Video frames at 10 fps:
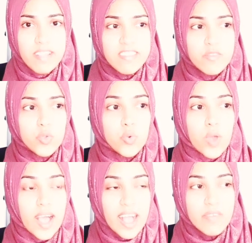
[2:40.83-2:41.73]
as if you
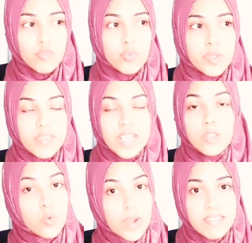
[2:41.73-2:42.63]
have to reveal
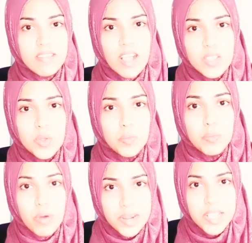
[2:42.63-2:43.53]
your entire
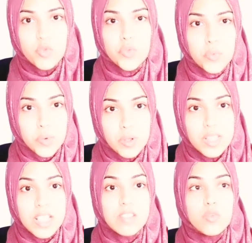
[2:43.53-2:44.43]
body to the
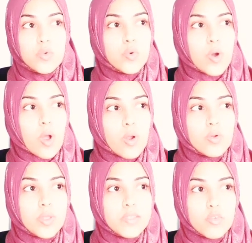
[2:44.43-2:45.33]
world, then you are
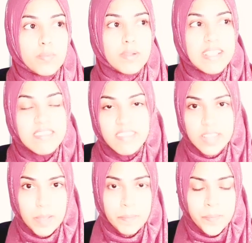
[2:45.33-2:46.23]
going to please
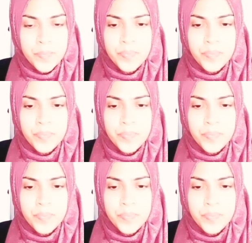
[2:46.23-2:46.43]
them.